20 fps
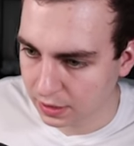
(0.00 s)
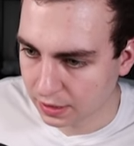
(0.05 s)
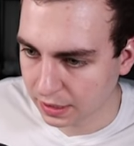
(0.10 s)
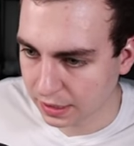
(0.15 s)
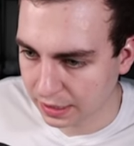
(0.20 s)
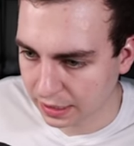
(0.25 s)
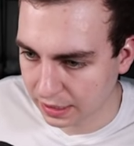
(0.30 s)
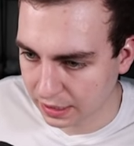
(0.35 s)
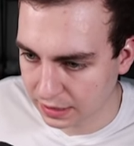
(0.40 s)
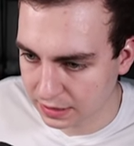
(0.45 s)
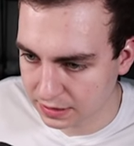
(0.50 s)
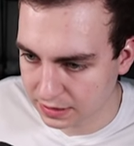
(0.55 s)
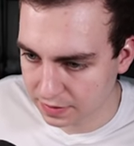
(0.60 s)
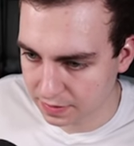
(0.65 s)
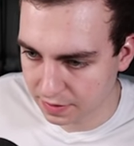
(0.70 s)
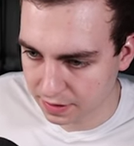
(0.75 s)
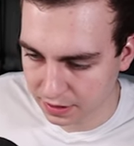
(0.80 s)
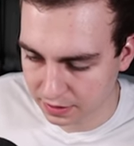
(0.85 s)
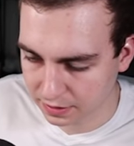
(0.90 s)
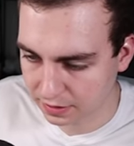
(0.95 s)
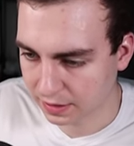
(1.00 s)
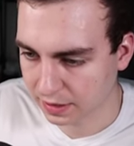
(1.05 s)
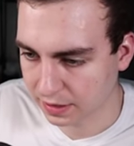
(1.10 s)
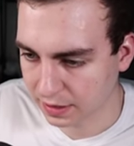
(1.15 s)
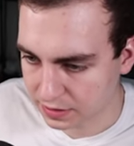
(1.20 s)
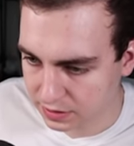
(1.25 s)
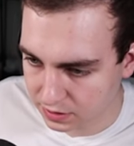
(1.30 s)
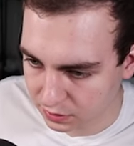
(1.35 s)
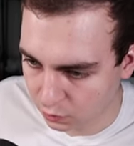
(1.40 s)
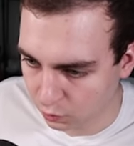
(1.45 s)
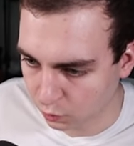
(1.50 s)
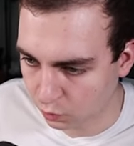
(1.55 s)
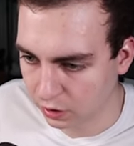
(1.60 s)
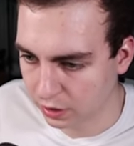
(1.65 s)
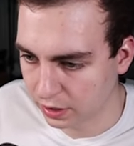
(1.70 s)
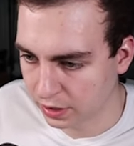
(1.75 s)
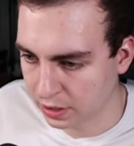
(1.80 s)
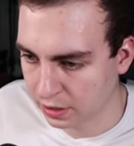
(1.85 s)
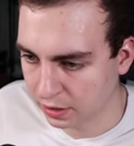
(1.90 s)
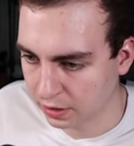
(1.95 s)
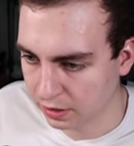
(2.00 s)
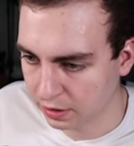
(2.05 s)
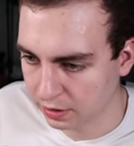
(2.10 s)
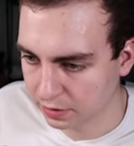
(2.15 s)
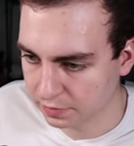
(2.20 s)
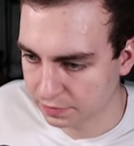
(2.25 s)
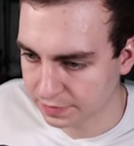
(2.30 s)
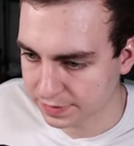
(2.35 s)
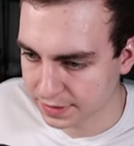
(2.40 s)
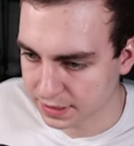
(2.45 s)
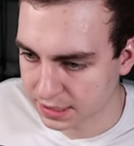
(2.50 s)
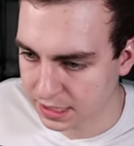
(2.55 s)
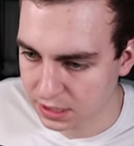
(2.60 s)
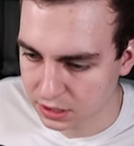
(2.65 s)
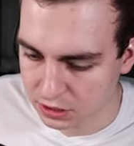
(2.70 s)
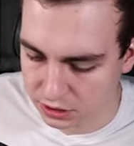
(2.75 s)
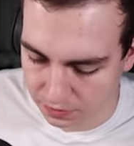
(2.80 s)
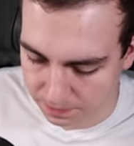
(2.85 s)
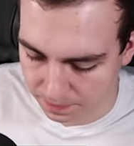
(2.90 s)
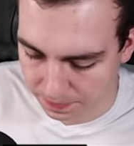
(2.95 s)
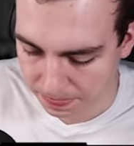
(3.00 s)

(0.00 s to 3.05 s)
and then get 1 of T2.